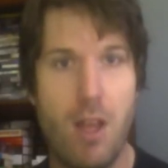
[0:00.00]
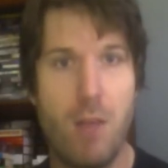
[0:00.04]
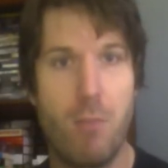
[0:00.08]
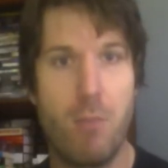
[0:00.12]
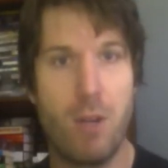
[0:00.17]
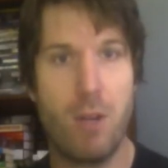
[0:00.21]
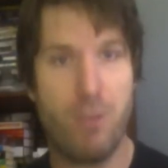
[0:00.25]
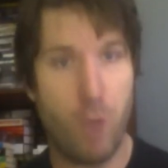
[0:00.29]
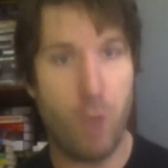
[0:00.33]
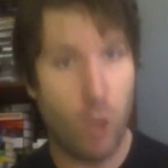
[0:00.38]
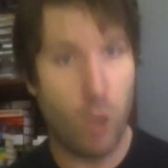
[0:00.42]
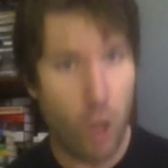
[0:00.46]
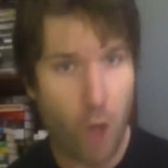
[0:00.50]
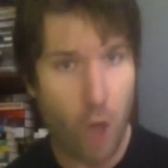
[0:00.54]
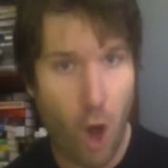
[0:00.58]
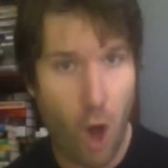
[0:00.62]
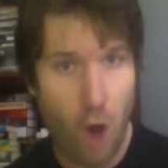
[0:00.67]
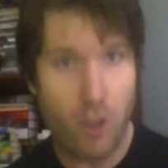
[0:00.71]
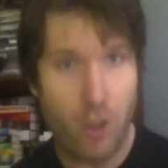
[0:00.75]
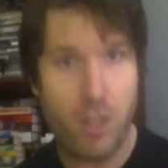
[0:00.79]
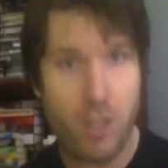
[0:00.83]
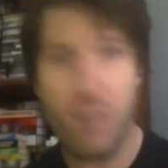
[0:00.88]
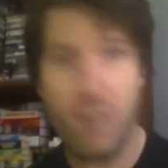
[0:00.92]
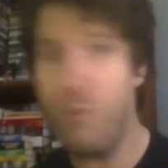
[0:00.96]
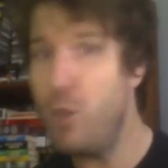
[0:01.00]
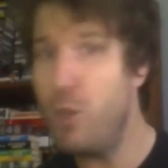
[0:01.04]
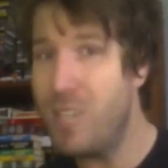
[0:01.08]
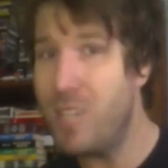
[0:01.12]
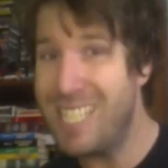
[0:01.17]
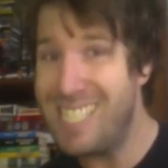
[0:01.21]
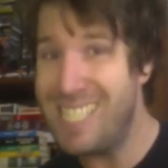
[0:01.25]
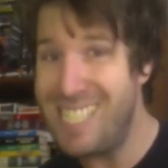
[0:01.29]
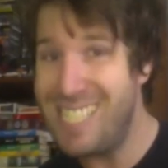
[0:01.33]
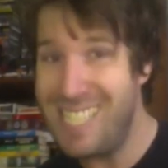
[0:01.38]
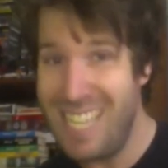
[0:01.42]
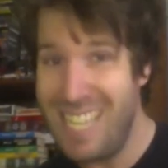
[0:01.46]
But if you look hard enough, you
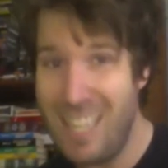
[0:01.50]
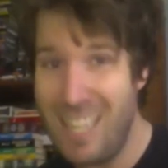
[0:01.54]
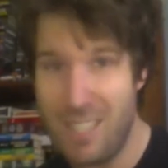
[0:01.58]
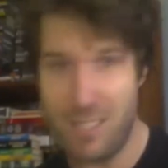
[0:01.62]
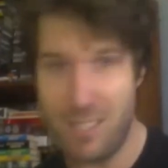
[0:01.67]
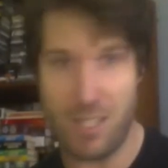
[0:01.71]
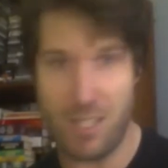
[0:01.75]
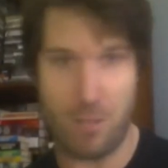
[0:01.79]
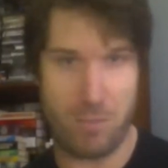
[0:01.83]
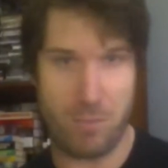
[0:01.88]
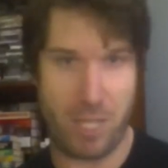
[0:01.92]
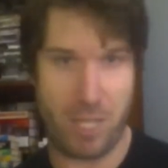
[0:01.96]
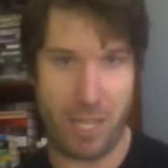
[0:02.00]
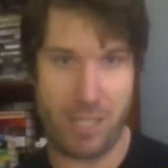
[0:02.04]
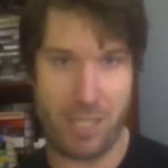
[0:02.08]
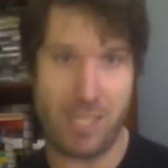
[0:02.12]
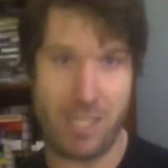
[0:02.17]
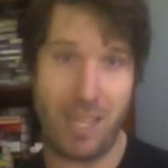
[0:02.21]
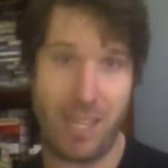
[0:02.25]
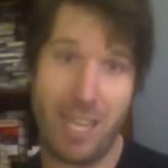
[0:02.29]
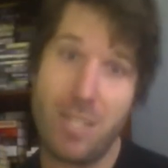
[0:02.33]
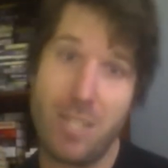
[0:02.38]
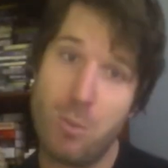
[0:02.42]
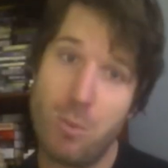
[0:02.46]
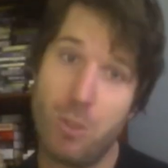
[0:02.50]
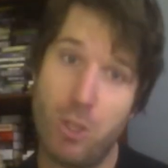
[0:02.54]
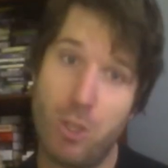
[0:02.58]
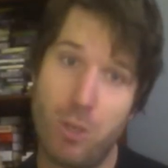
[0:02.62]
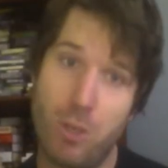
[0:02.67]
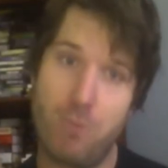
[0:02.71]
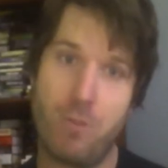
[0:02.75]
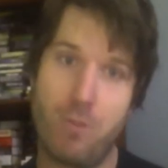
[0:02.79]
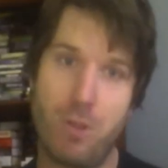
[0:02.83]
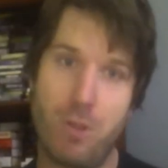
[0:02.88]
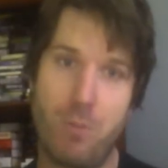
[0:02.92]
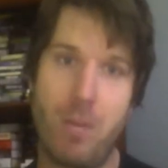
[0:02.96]
can see the subtext, and that's when
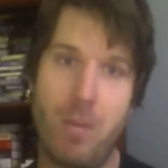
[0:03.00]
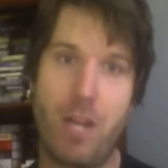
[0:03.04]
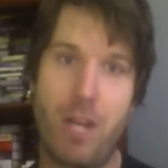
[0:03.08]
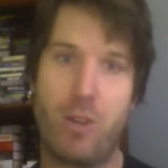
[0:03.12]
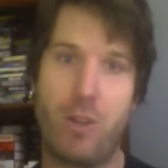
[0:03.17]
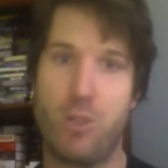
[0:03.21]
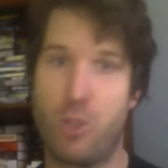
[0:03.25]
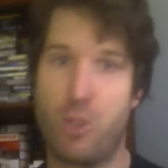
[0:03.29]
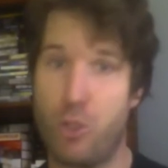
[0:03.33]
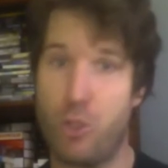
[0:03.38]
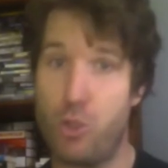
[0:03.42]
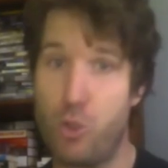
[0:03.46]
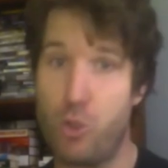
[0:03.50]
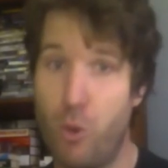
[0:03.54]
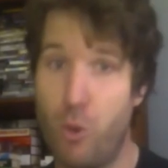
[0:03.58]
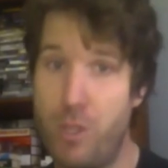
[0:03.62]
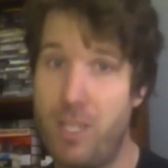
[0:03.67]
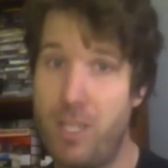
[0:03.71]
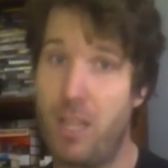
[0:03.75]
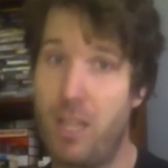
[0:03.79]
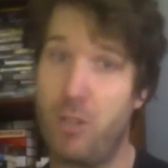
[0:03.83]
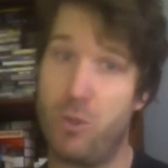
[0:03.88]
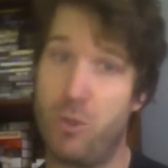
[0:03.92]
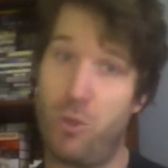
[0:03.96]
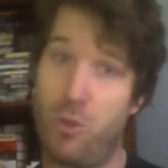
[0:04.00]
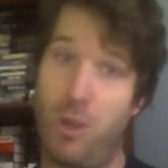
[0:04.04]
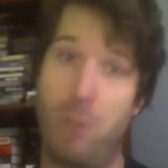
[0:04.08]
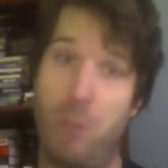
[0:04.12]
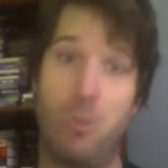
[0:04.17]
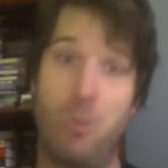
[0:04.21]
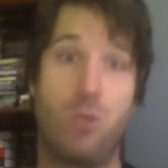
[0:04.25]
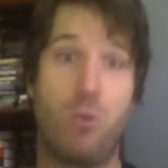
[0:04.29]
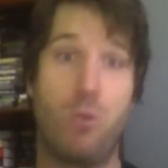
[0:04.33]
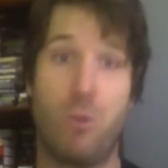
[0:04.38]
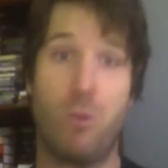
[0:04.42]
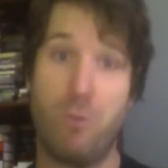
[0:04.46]
good filmmakers and good storytellers are
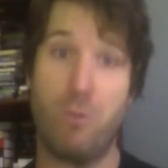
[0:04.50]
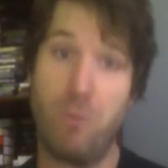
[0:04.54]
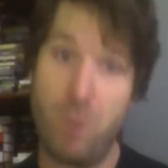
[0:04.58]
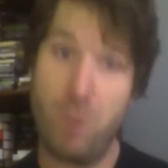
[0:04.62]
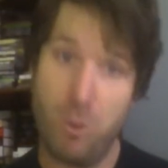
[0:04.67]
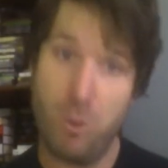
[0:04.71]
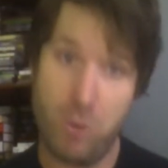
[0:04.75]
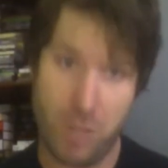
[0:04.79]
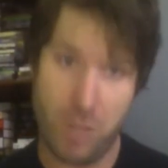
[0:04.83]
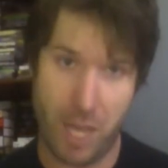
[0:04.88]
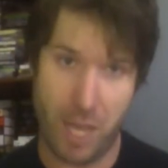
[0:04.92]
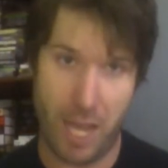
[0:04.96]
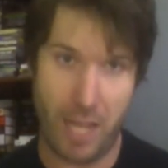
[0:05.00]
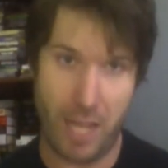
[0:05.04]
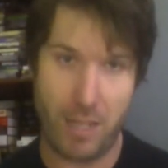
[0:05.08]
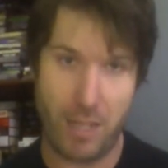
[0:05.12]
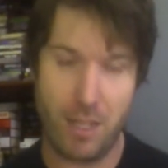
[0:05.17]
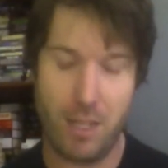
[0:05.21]
able to infuse that.